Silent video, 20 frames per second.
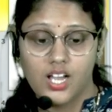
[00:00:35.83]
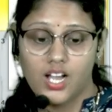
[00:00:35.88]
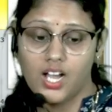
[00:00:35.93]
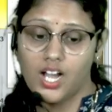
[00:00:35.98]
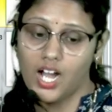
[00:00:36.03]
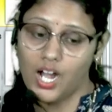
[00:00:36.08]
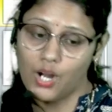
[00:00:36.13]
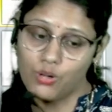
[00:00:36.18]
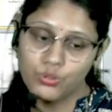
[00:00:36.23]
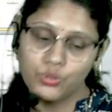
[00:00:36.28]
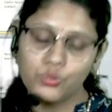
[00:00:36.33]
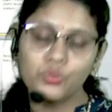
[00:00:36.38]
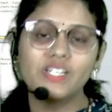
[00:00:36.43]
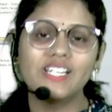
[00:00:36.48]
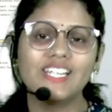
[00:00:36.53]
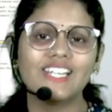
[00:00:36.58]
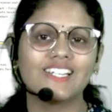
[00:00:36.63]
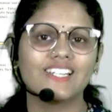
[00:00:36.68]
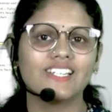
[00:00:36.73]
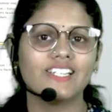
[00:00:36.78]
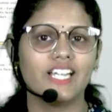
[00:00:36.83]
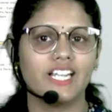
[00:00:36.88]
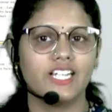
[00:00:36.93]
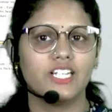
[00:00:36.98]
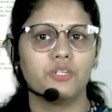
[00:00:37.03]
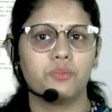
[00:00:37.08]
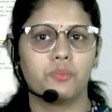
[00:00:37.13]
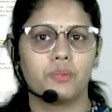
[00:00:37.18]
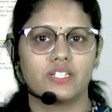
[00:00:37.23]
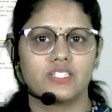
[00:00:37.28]
how to create an
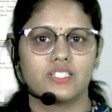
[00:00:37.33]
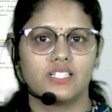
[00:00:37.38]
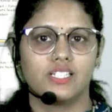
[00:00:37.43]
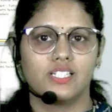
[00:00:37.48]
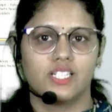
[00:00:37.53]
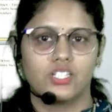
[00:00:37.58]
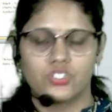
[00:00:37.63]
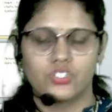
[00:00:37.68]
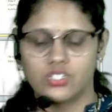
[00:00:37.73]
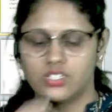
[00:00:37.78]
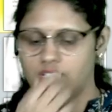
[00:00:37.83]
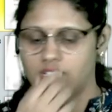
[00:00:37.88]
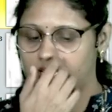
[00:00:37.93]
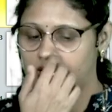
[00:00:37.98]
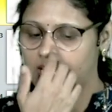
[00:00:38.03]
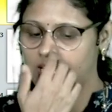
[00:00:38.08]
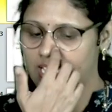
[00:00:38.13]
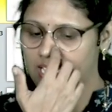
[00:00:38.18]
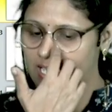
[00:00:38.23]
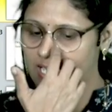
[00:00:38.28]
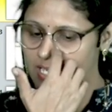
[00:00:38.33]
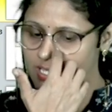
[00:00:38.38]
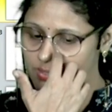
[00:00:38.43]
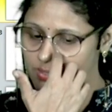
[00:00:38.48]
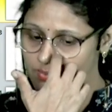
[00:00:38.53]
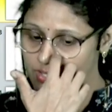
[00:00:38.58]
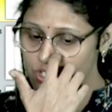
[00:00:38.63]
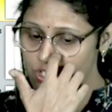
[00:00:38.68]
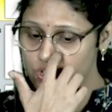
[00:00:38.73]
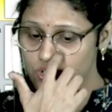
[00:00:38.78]
edit presentation, under
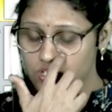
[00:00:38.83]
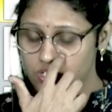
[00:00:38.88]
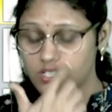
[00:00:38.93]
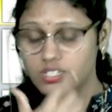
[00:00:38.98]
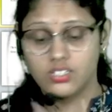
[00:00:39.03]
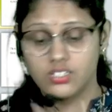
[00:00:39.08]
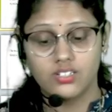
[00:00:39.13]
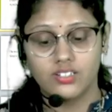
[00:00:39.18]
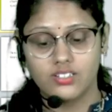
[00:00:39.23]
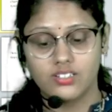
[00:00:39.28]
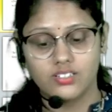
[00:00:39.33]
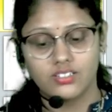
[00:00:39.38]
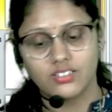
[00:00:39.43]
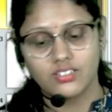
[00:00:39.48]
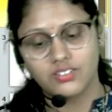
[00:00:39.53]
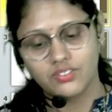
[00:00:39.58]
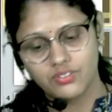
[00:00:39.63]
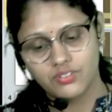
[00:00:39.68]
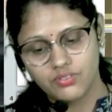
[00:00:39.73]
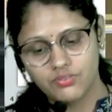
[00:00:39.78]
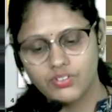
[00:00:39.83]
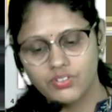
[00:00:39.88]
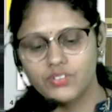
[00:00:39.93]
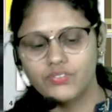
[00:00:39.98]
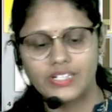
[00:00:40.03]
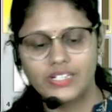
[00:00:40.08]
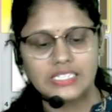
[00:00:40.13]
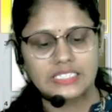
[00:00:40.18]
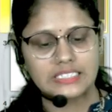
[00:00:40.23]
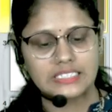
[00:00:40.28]
which we
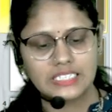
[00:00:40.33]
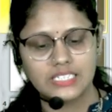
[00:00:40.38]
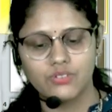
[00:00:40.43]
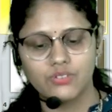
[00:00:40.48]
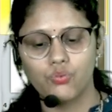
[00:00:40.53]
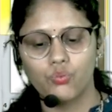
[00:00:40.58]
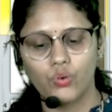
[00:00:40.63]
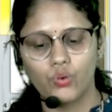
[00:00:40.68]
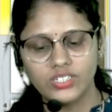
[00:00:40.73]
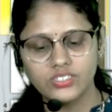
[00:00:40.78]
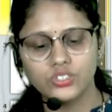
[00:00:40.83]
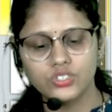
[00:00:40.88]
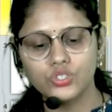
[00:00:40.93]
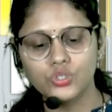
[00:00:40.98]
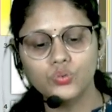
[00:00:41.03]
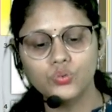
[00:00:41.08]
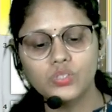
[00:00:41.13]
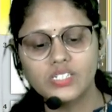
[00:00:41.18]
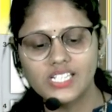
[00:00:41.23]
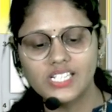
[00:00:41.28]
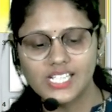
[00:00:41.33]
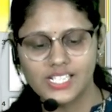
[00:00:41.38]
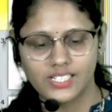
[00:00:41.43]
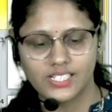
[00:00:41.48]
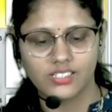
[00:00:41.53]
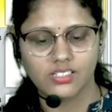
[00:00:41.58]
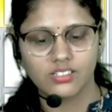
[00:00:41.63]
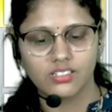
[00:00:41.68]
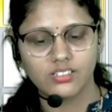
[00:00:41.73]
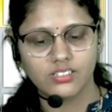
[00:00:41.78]
will see once you
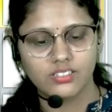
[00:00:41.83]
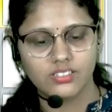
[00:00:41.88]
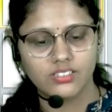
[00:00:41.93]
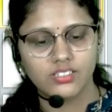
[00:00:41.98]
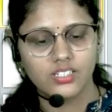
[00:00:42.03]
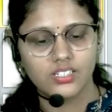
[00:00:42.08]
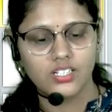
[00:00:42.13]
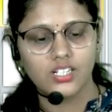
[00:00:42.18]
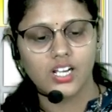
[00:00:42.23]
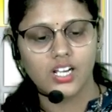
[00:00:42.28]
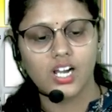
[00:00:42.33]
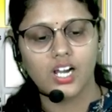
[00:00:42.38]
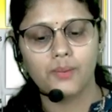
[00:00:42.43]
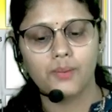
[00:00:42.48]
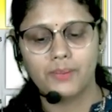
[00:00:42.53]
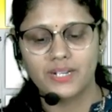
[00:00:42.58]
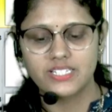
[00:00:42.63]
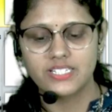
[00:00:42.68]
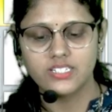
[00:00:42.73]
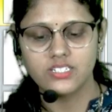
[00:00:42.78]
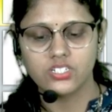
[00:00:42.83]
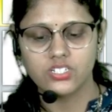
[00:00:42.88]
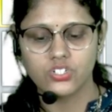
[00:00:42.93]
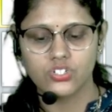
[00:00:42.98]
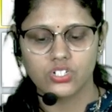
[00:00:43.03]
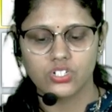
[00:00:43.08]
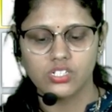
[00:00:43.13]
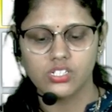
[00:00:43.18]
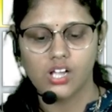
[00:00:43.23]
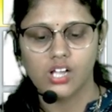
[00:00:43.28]
create a
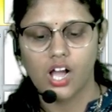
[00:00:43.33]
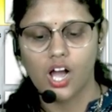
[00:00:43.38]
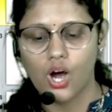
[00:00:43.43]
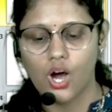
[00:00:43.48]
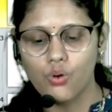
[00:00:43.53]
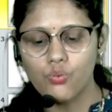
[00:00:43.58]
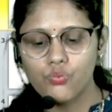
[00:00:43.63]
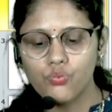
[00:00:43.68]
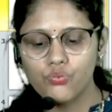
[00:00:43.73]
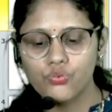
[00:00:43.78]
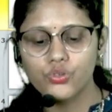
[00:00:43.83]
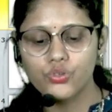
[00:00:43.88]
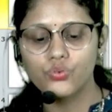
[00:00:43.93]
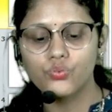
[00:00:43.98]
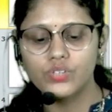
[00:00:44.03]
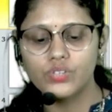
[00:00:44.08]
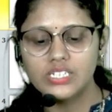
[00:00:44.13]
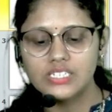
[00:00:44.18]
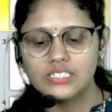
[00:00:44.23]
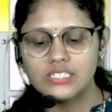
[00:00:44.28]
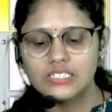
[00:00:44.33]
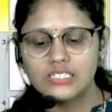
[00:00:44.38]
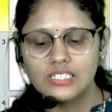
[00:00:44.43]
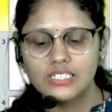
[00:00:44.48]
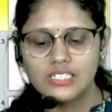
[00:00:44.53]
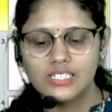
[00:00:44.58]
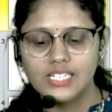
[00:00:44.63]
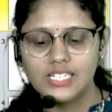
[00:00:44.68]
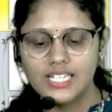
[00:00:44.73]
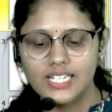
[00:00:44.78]
presentation, how you will
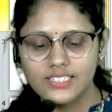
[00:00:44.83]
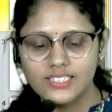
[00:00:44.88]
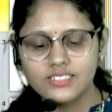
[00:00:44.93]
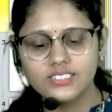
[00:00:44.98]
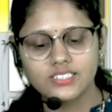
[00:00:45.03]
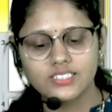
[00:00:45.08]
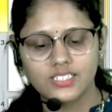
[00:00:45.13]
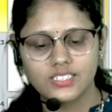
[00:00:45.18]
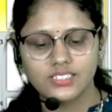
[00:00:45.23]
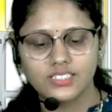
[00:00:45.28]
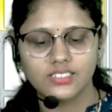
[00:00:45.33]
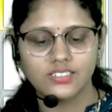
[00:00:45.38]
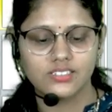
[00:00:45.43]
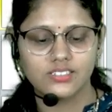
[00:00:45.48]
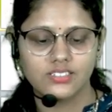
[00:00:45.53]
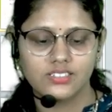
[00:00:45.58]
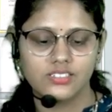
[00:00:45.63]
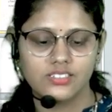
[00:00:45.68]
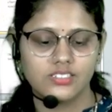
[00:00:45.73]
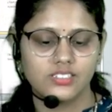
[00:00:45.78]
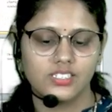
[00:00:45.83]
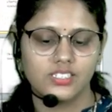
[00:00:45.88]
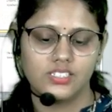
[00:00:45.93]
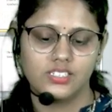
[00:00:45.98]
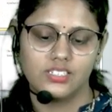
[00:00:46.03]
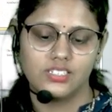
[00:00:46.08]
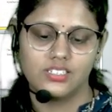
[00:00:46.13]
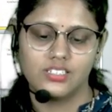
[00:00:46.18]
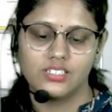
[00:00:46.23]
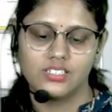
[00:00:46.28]
insert
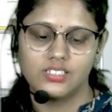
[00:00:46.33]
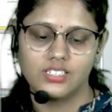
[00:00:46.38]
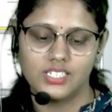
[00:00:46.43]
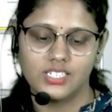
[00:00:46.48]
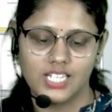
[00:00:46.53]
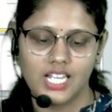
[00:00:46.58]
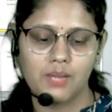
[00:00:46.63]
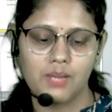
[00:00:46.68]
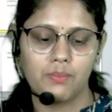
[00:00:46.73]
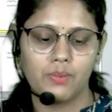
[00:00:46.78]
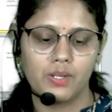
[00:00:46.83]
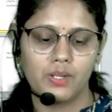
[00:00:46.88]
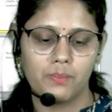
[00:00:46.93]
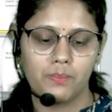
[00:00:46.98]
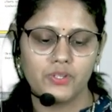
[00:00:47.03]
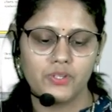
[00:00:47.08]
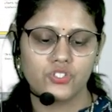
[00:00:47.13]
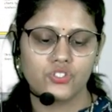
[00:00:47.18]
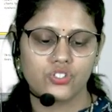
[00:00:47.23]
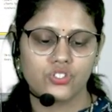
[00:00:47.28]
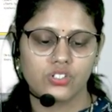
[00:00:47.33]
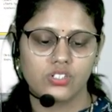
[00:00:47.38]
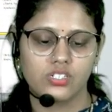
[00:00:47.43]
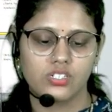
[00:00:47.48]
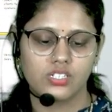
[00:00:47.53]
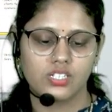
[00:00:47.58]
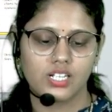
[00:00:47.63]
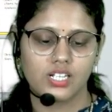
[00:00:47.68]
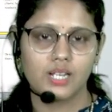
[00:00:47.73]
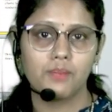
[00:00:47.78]
the table, picture,
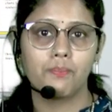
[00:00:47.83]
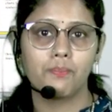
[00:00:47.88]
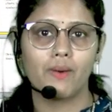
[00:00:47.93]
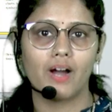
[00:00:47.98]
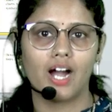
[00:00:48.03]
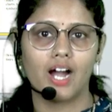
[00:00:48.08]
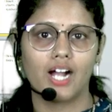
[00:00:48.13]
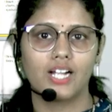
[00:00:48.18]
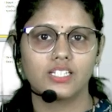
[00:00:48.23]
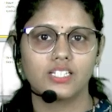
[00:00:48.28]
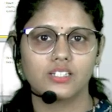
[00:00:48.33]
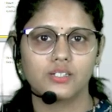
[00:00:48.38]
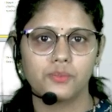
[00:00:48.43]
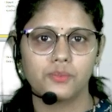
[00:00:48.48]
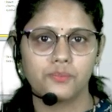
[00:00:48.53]
clip art,